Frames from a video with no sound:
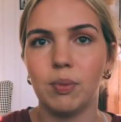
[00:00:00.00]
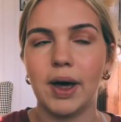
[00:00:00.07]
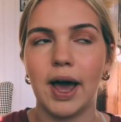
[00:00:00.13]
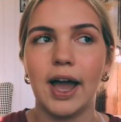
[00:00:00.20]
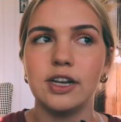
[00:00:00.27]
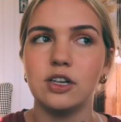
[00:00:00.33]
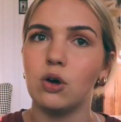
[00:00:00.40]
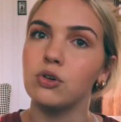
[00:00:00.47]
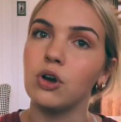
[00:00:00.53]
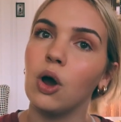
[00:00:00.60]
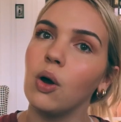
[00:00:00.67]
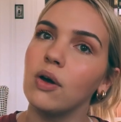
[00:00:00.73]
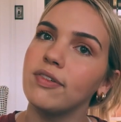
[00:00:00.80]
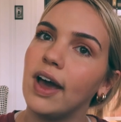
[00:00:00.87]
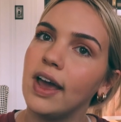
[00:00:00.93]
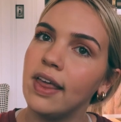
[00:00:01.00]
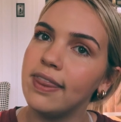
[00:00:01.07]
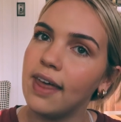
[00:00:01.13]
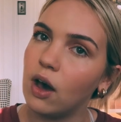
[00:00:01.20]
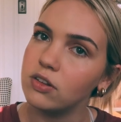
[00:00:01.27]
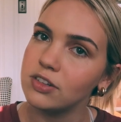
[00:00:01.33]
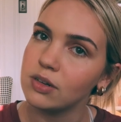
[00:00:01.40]
but I don't know if I
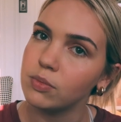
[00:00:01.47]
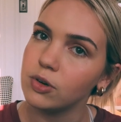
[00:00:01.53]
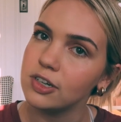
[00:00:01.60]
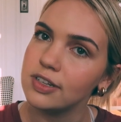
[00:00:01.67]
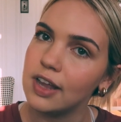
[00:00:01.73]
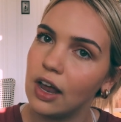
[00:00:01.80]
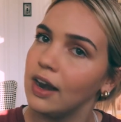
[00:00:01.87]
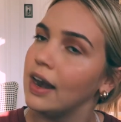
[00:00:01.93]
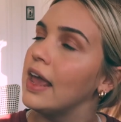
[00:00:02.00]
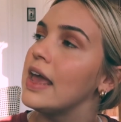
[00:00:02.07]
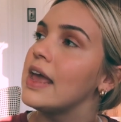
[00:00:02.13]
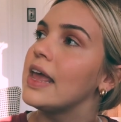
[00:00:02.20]
1000%